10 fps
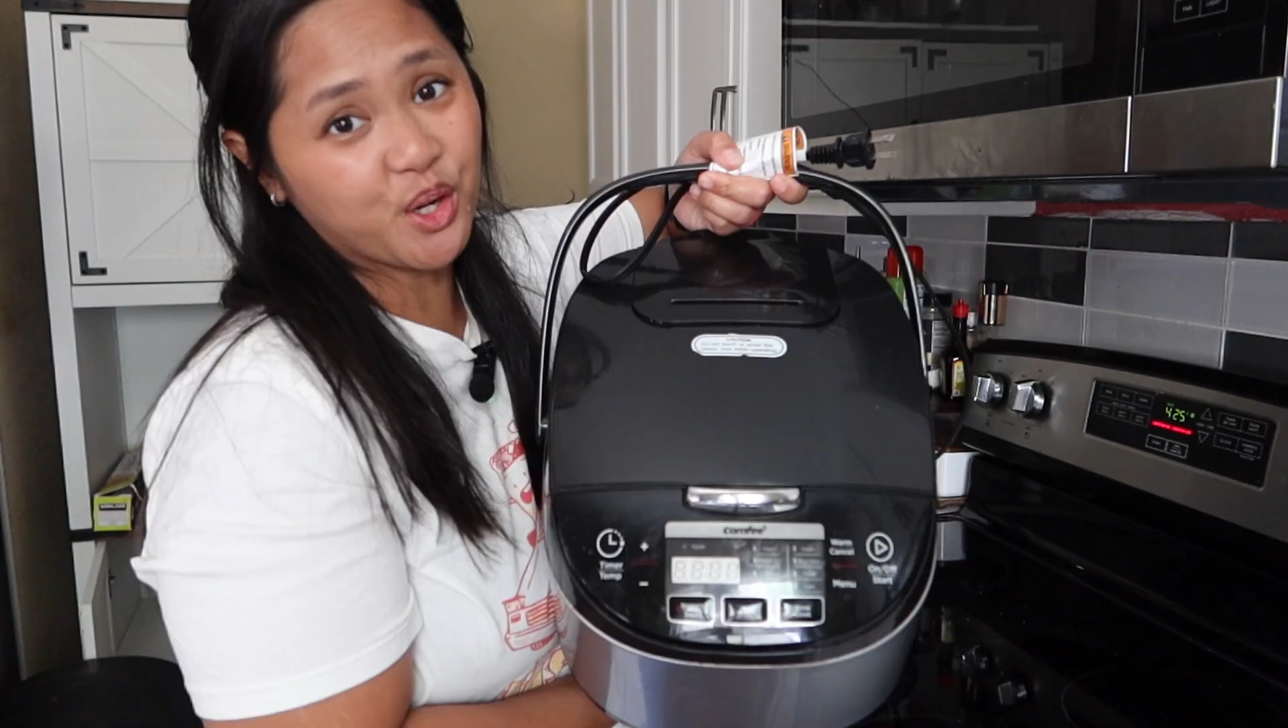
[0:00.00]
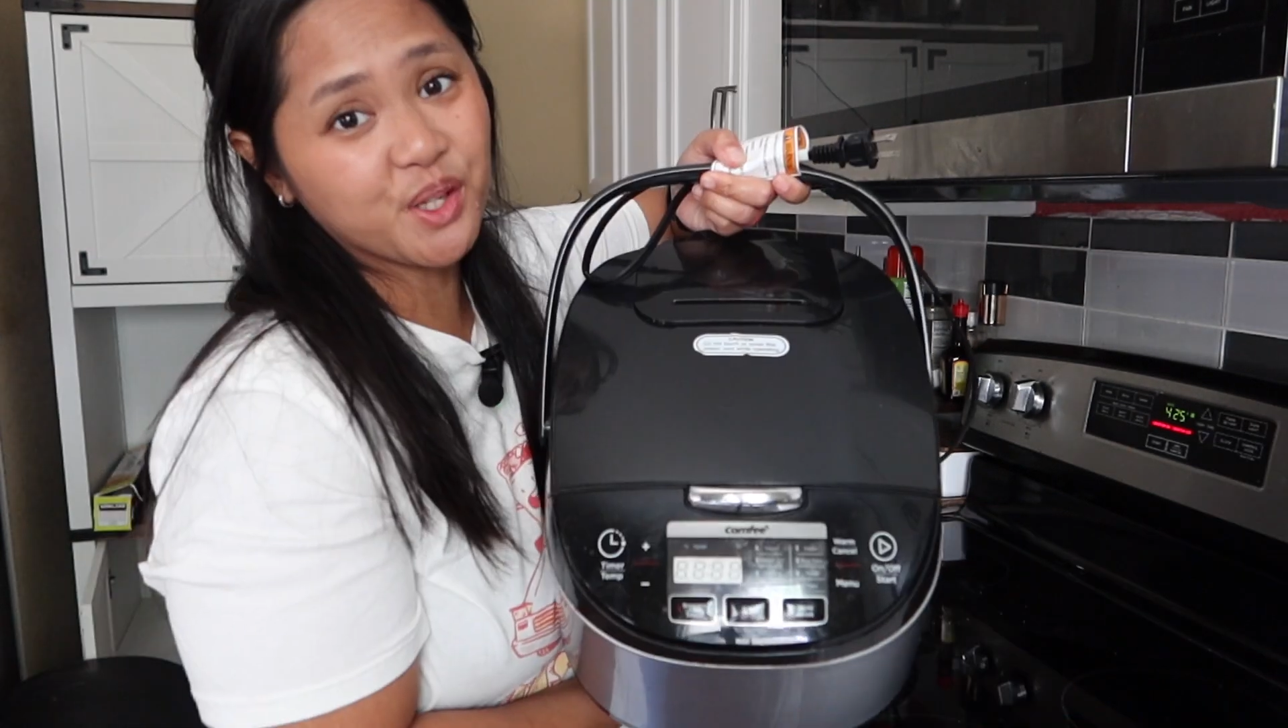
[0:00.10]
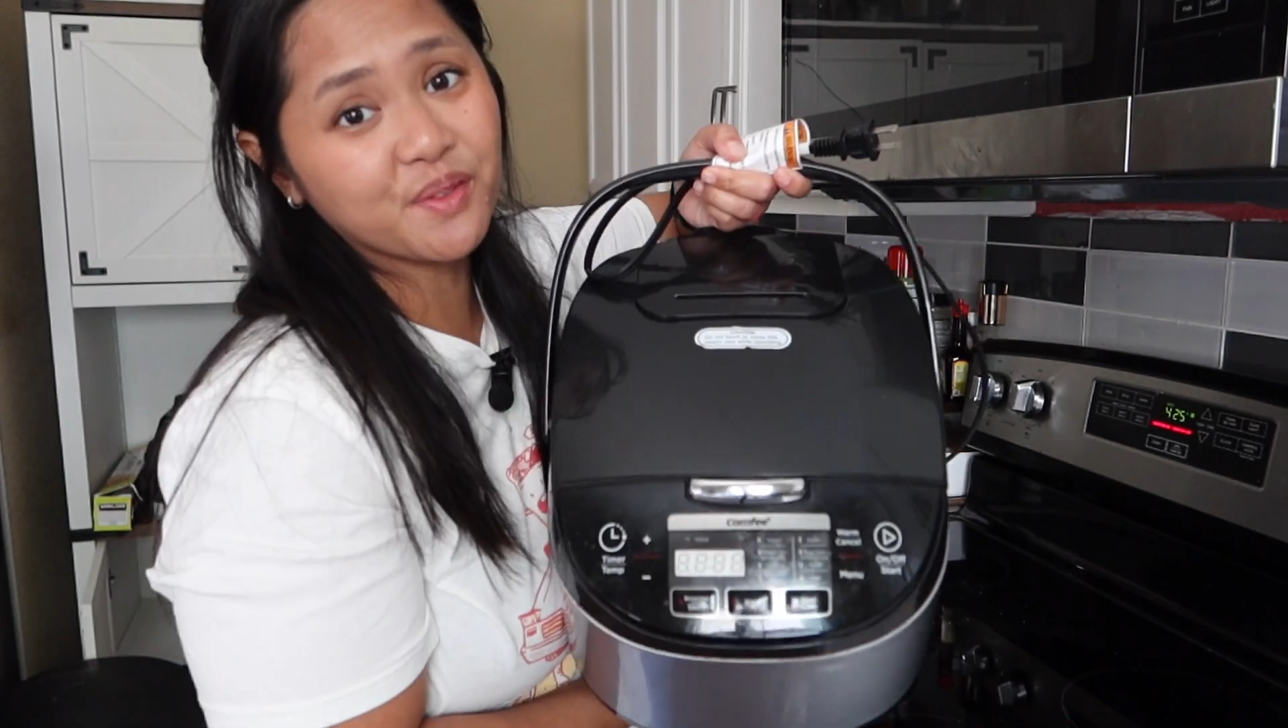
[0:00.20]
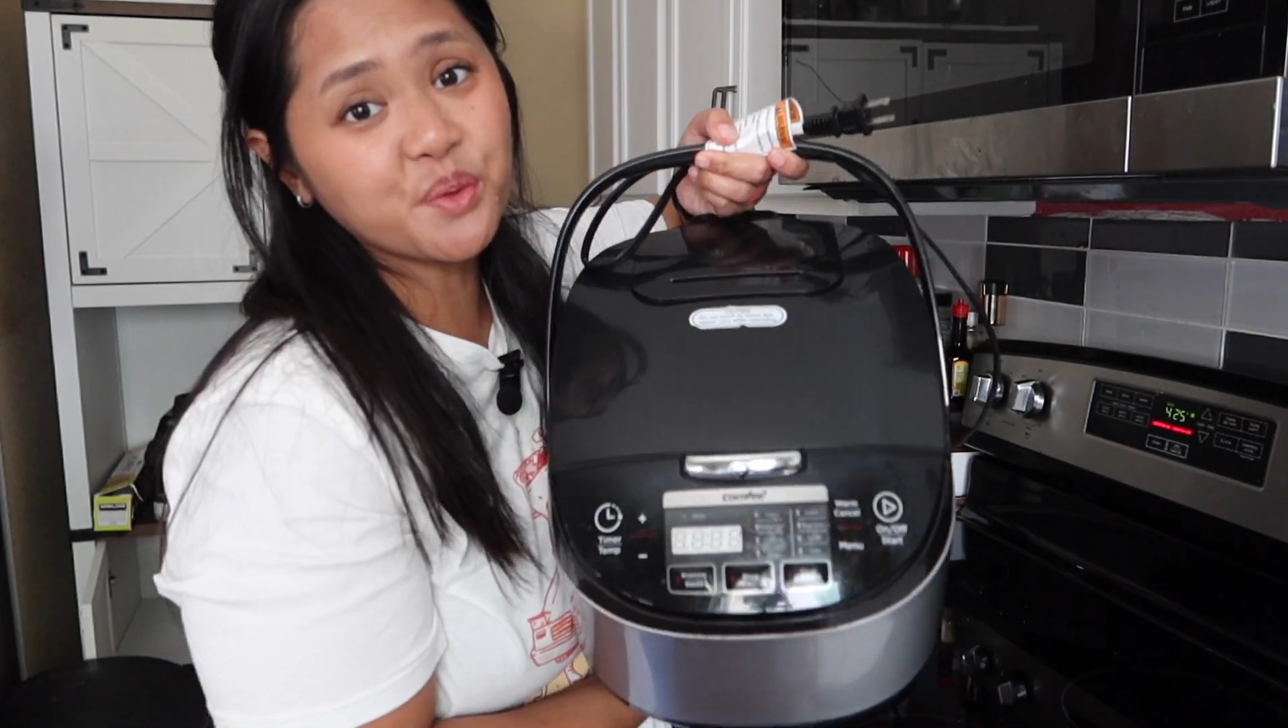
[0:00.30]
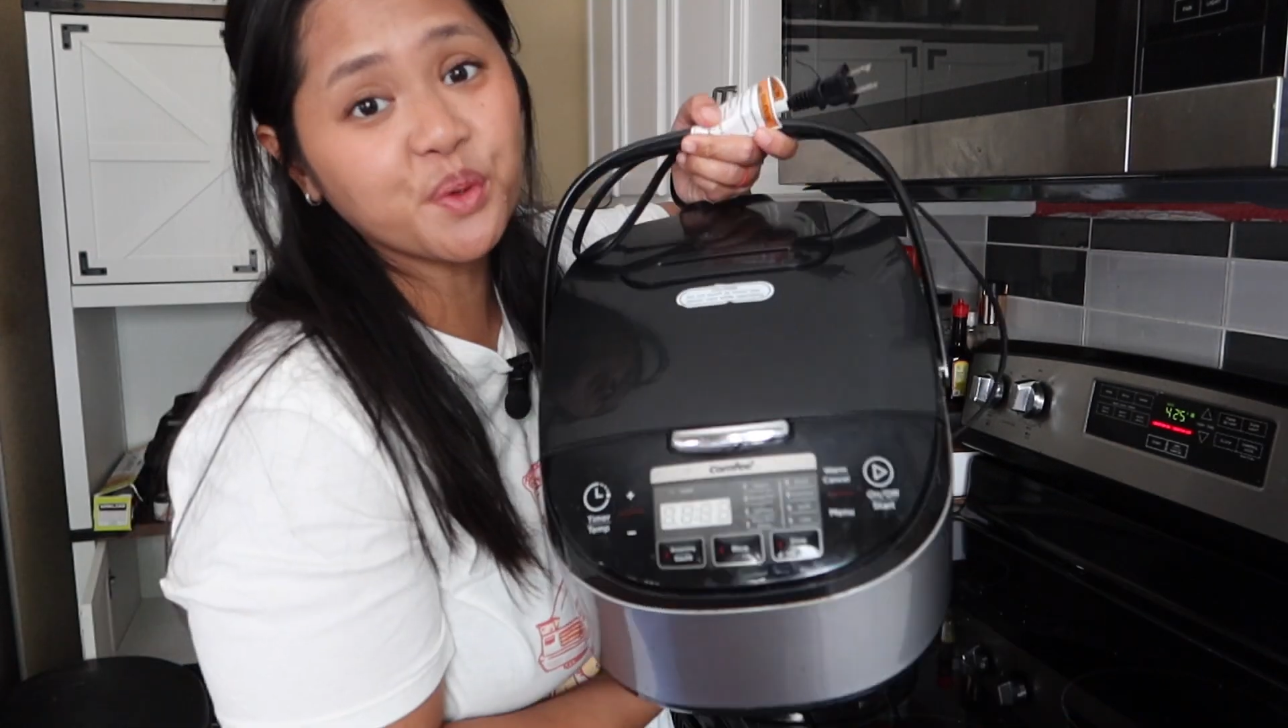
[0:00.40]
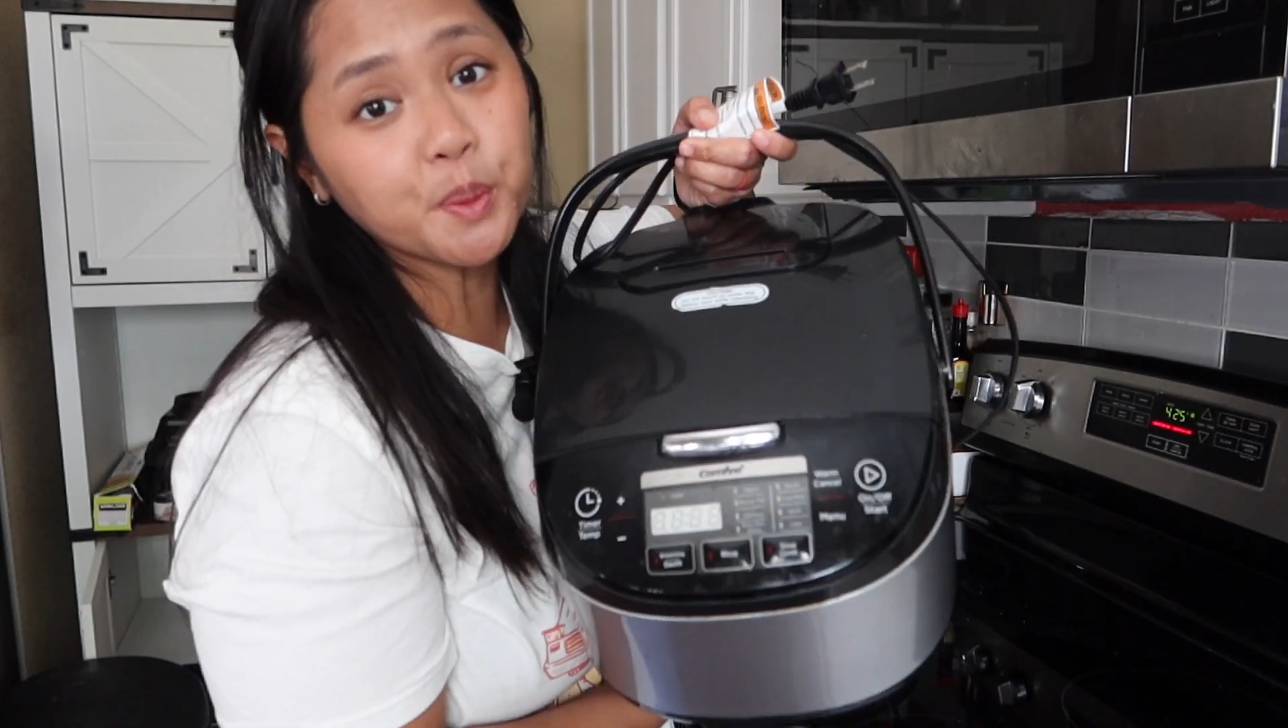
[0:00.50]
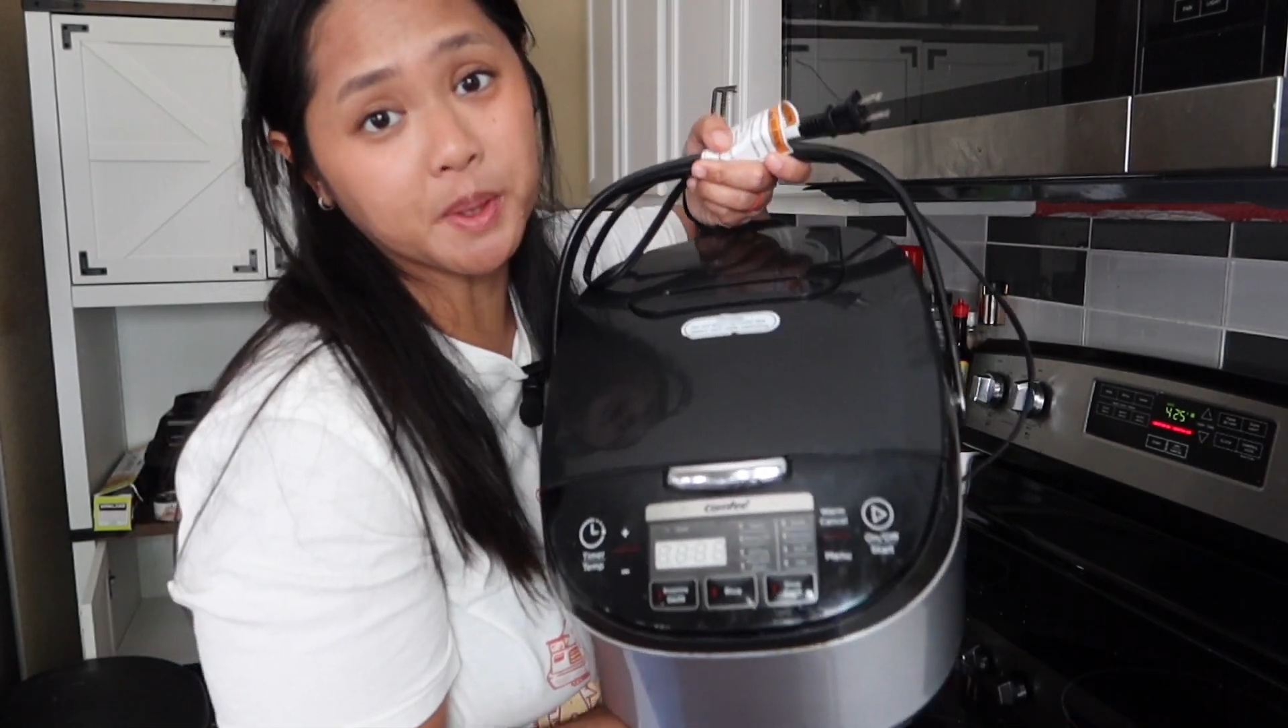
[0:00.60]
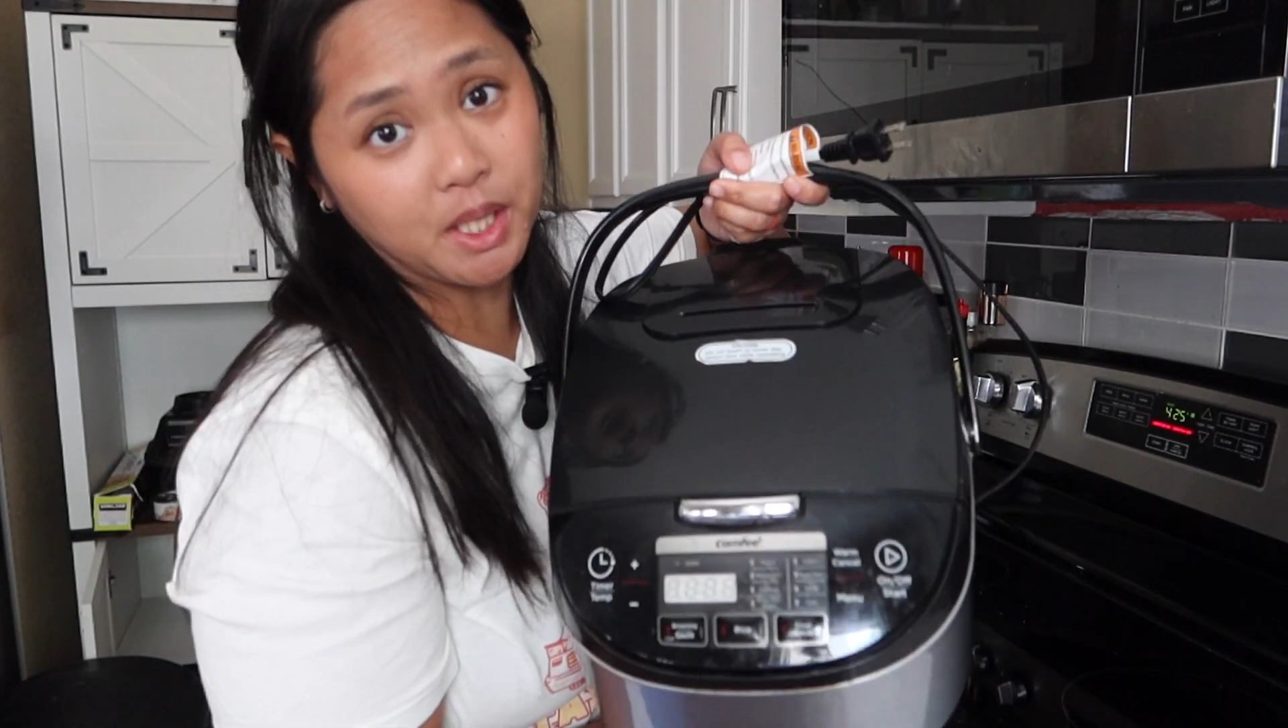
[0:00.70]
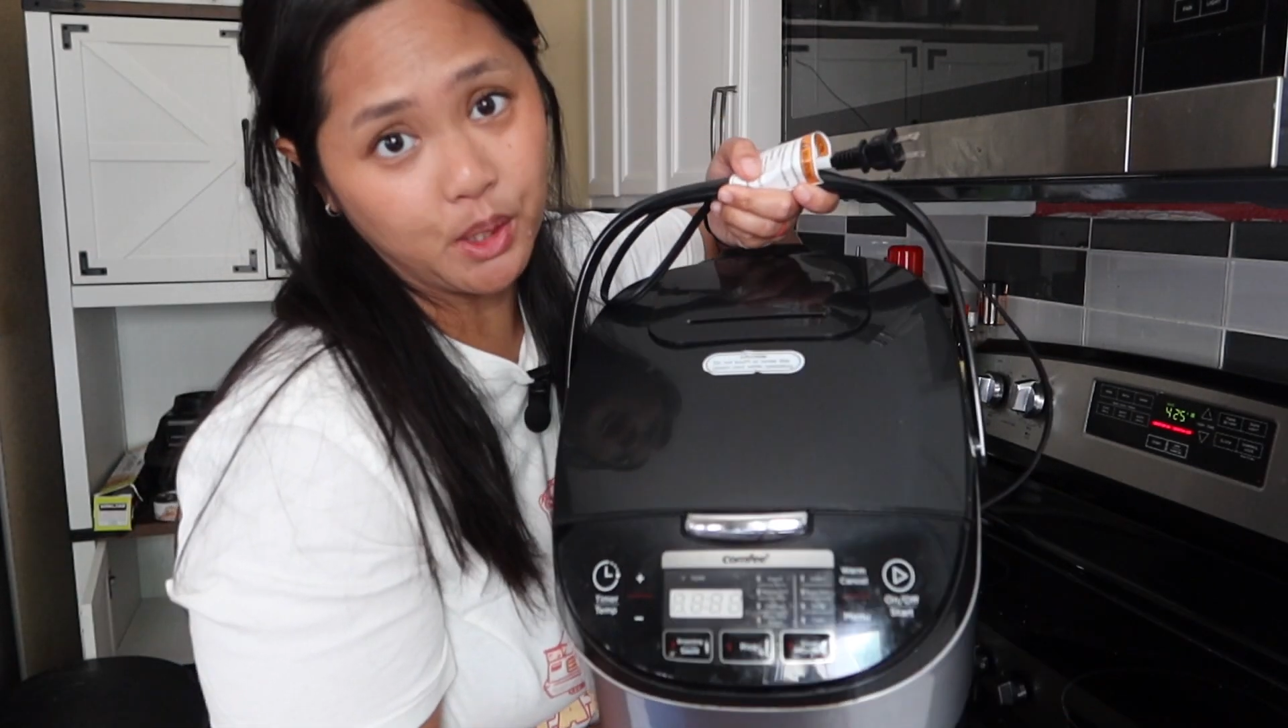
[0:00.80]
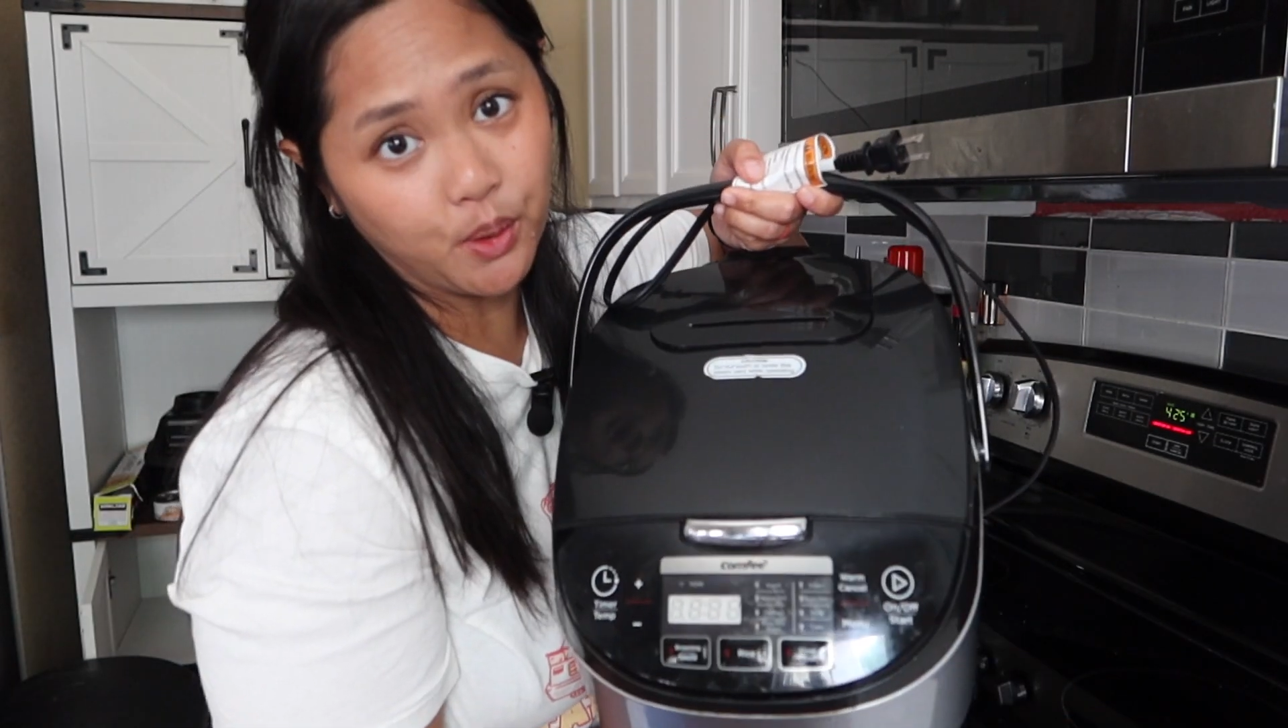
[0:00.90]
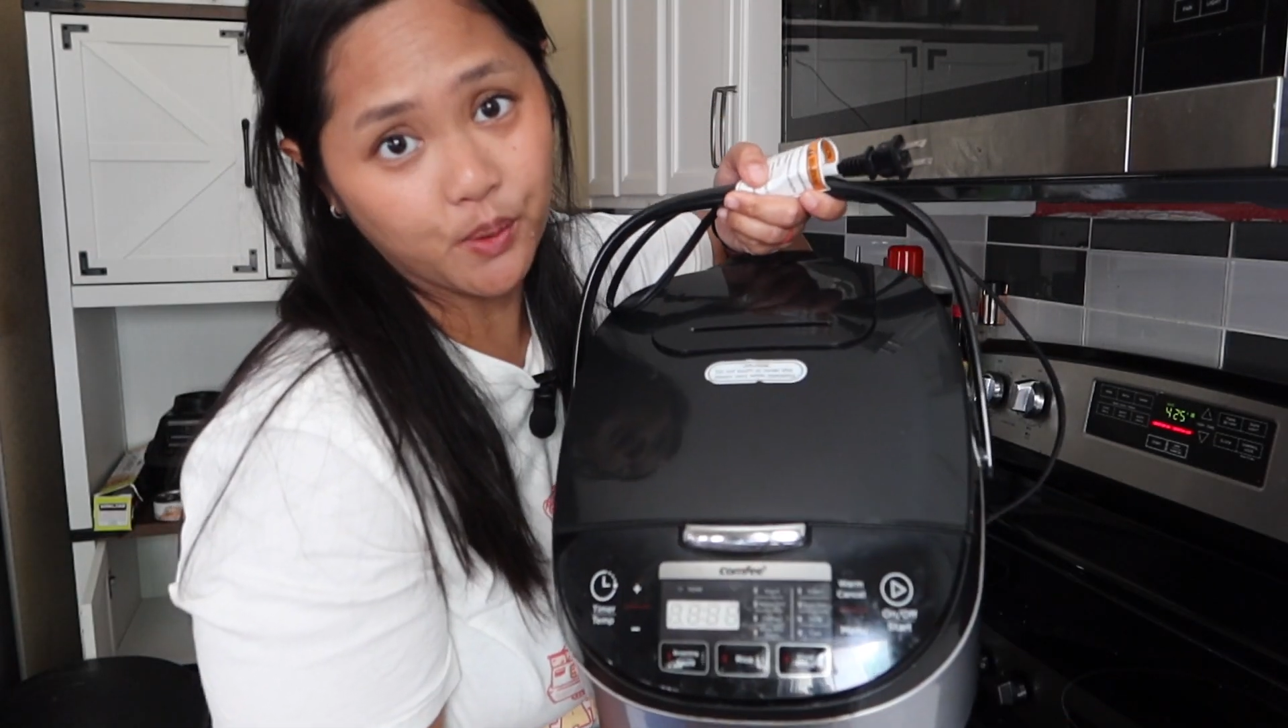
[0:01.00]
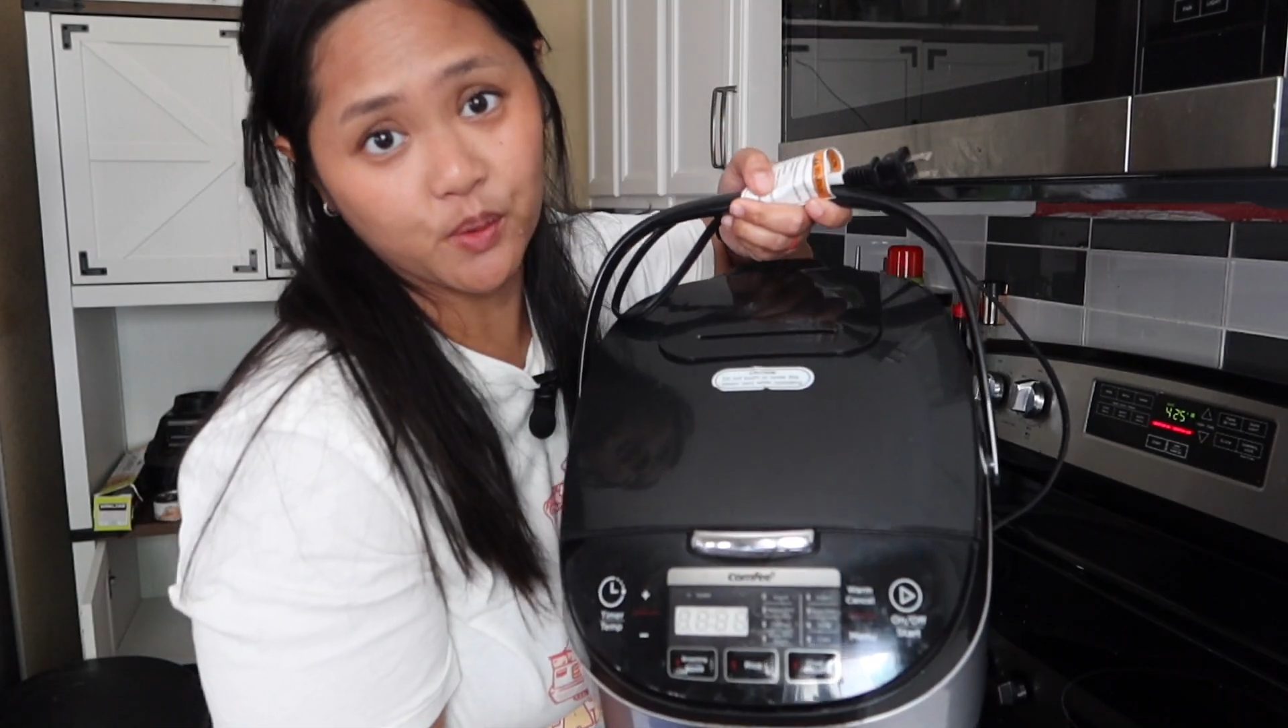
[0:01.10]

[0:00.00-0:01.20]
Are you even Filipino